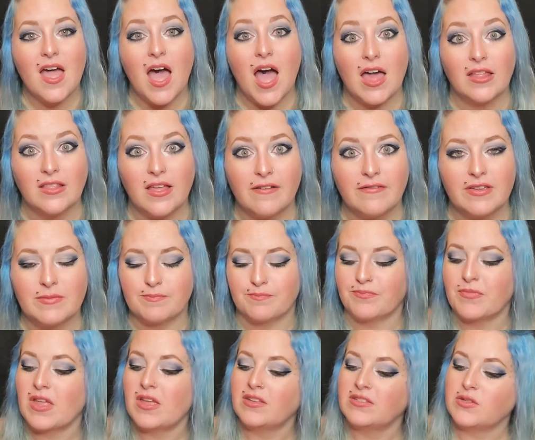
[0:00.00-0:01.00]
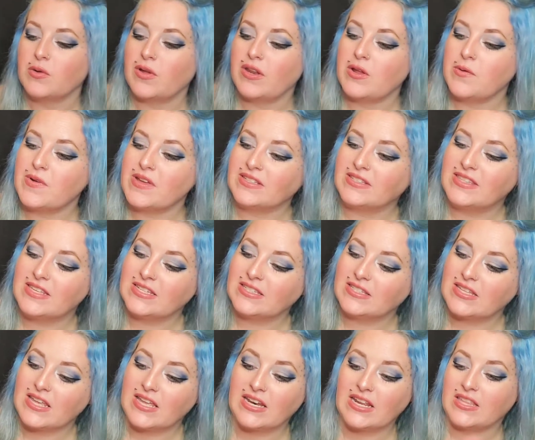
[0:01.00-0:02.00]
I love them. So anyways,
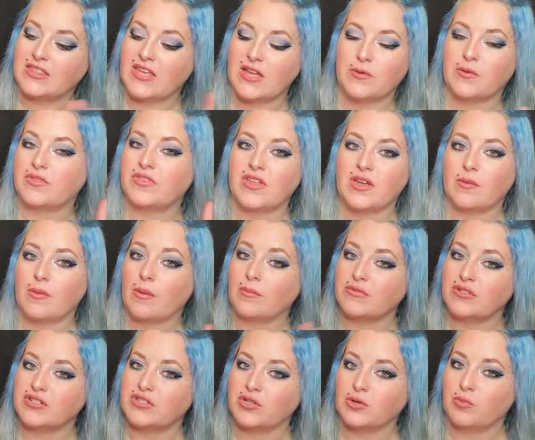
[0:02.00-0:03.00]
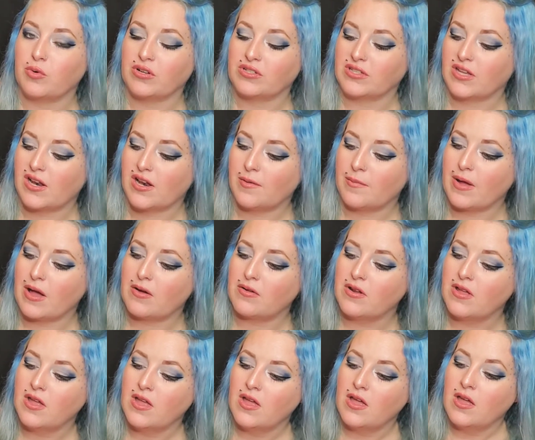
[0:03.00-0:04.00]
anything with them, I'm just super excited about.
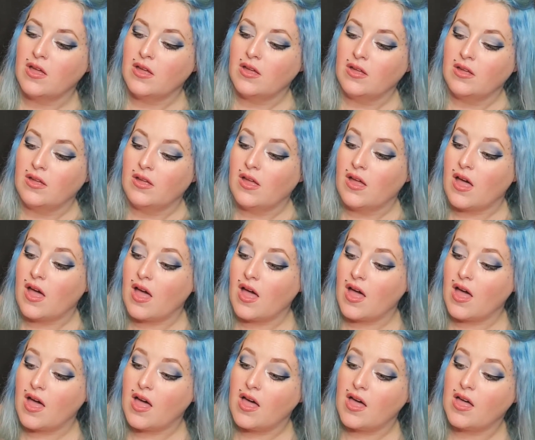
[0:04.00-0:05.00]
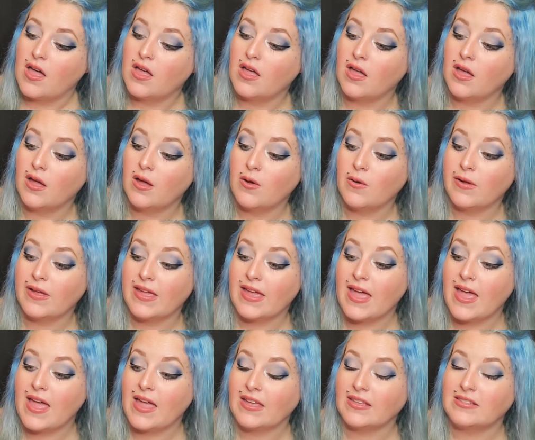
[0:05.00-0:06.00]

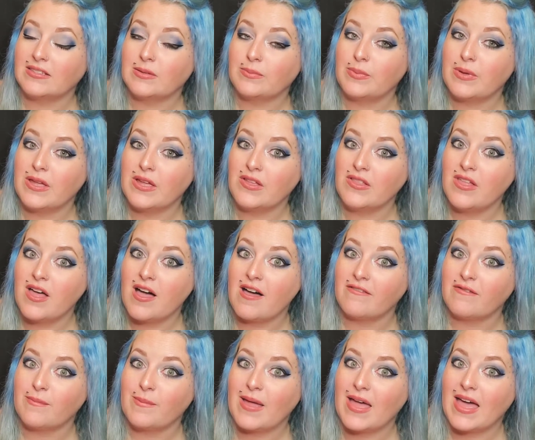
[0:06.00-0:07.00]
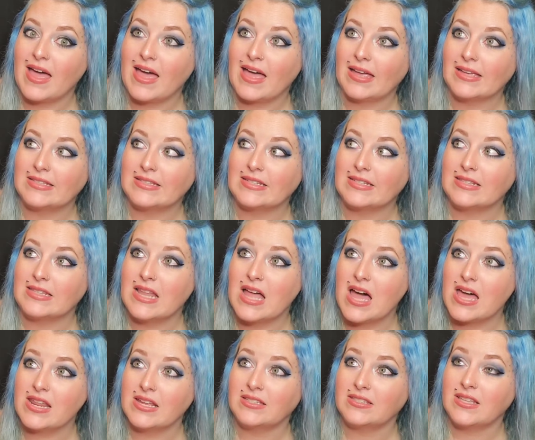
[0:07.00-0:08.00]
Okay, it's a peel-off mask.
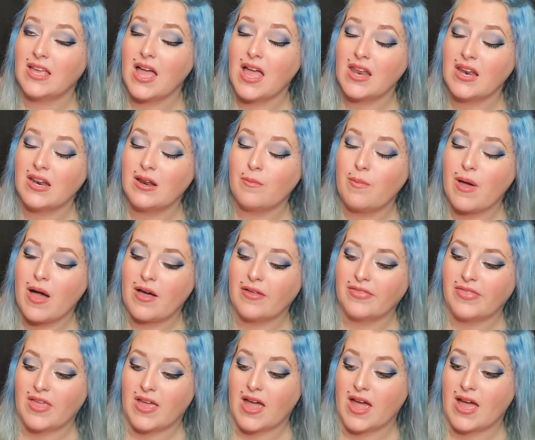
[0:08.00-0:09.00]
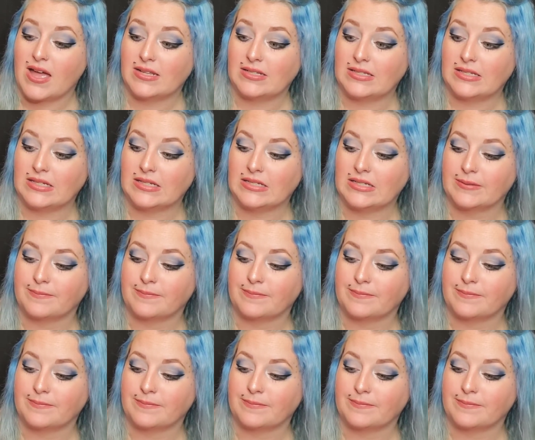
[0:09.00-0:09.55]
Not excited about that.